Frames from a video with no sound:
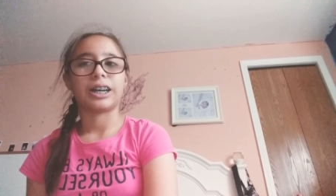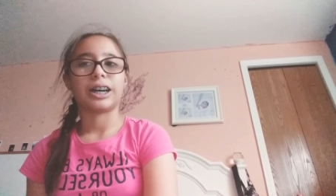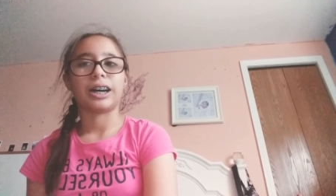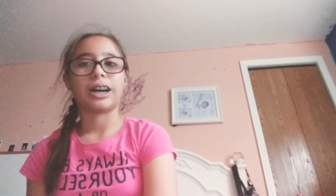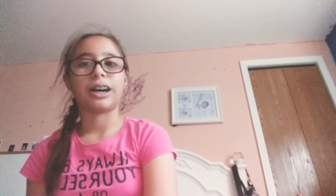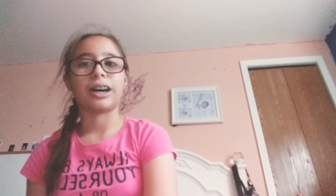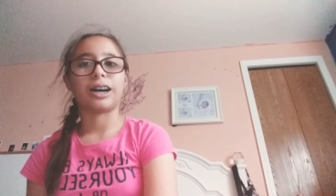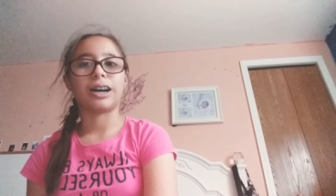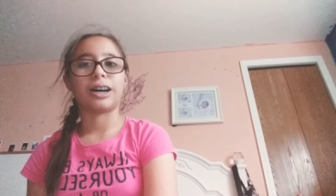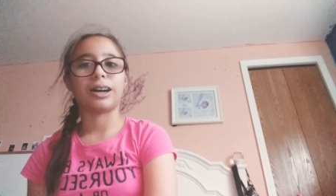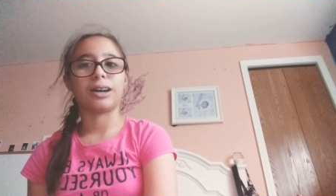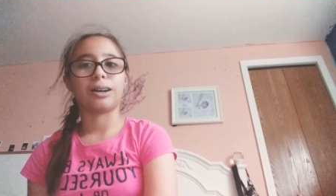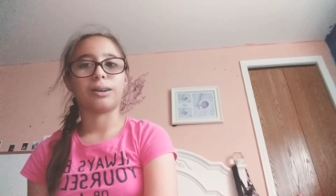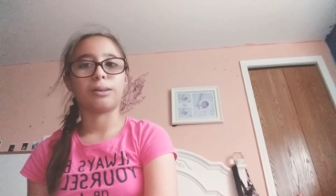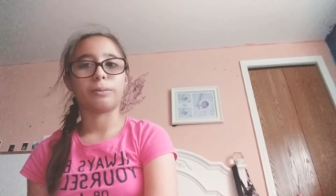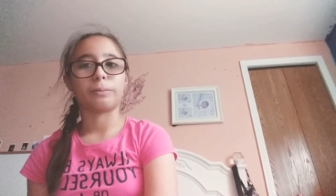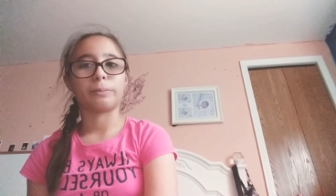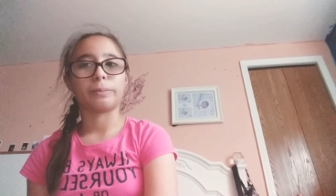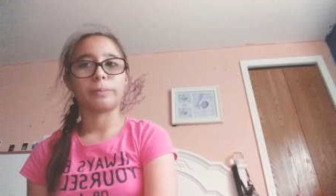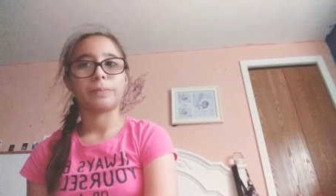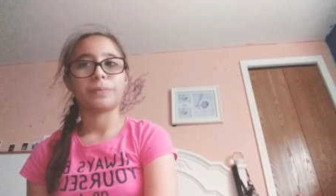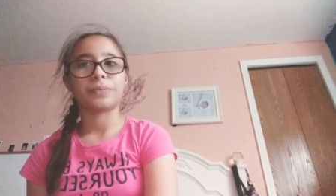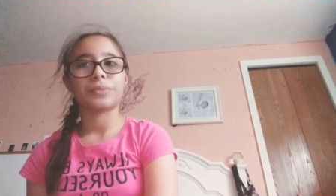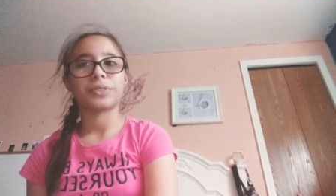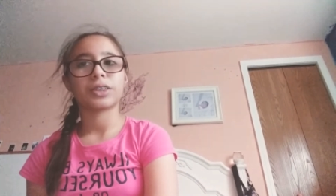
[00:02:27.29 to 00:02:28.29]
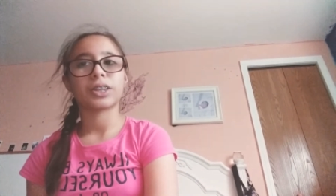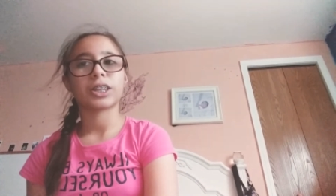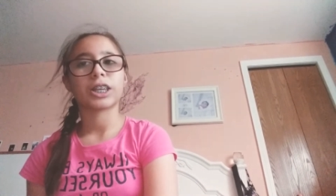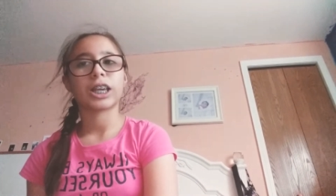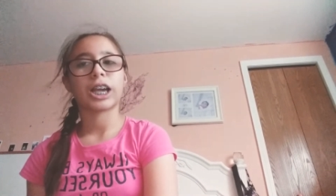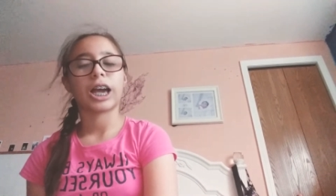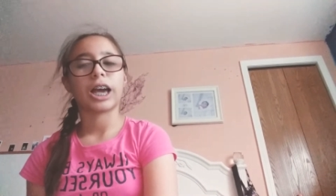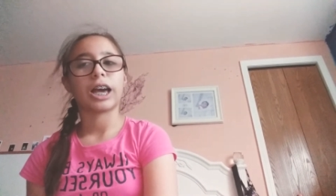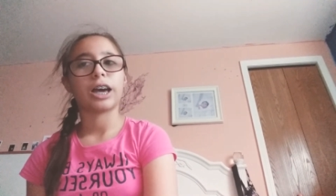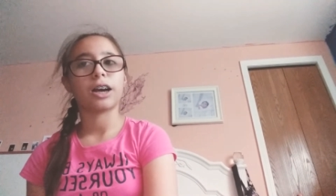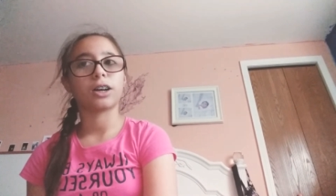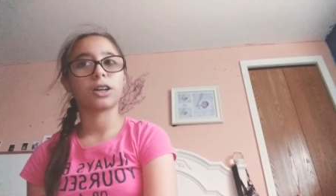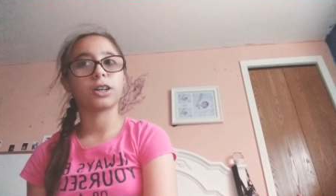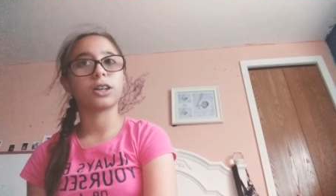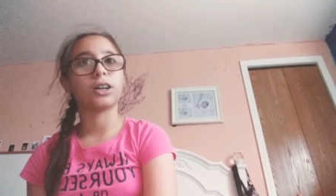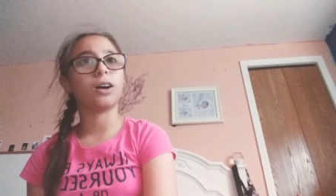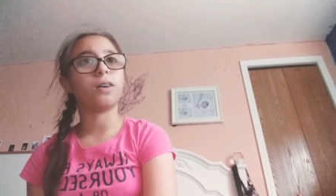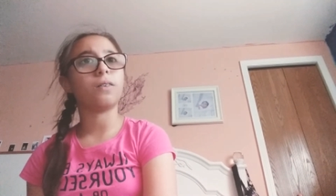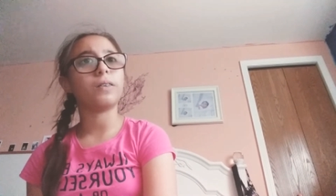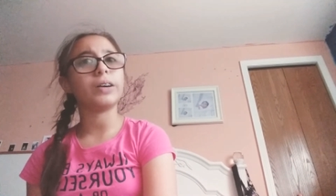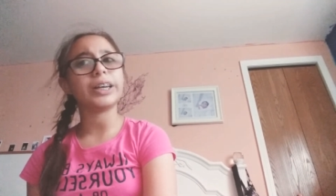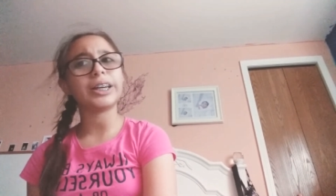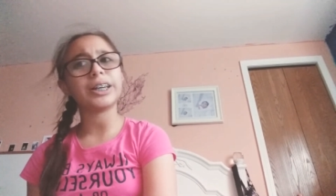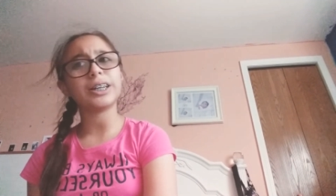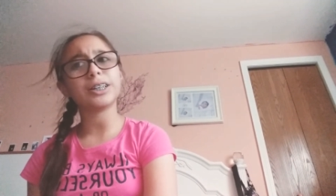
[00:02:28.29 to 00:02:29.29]
Um,
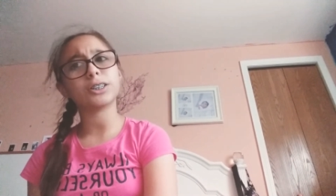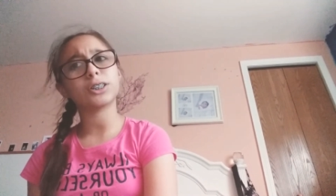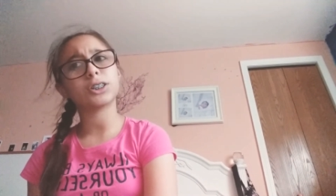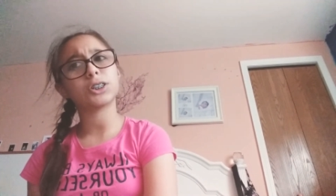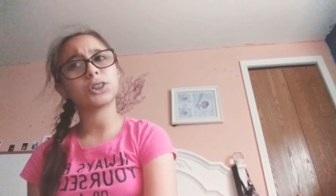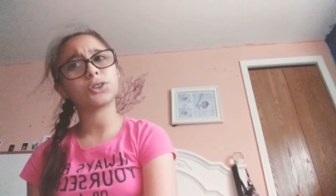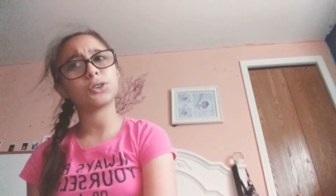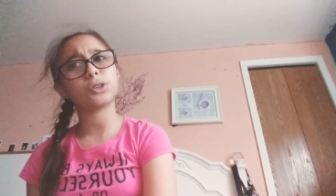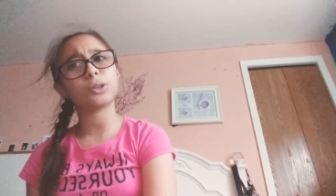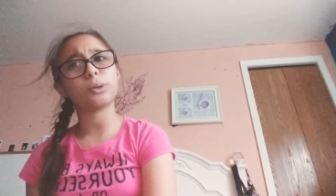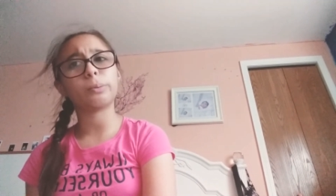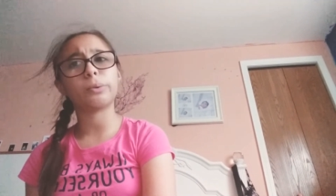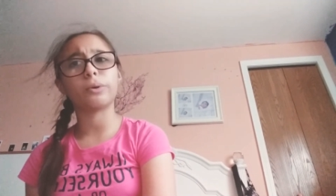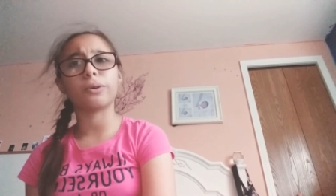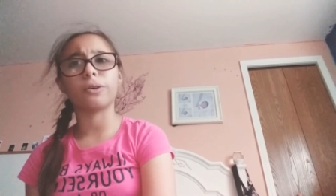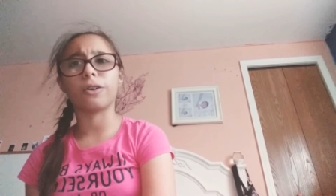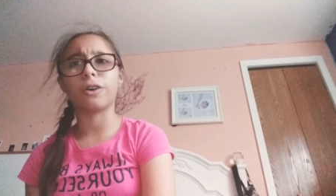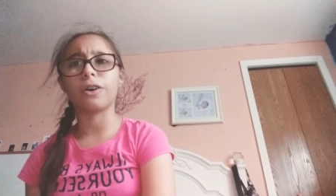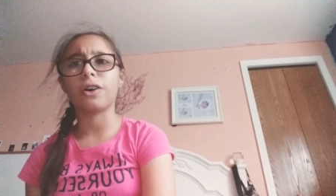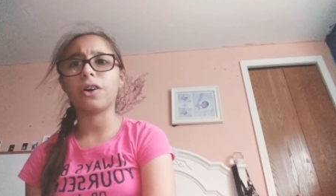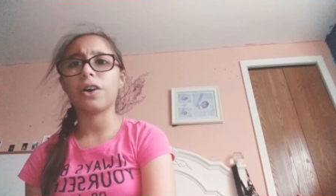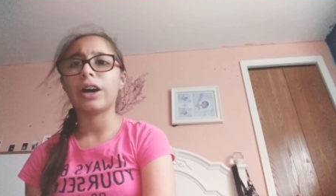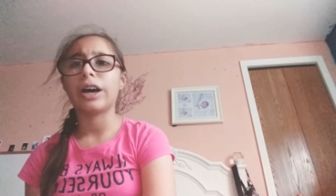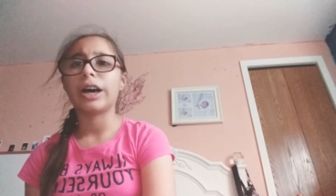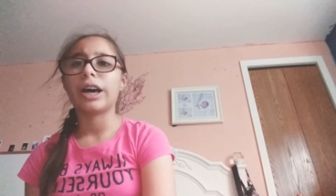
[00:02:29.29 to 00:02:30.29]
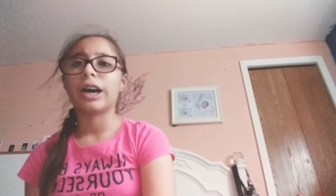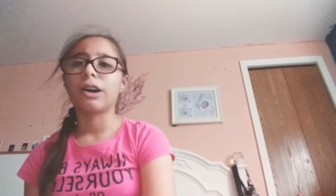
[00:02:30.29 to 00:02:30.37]
going to the pool,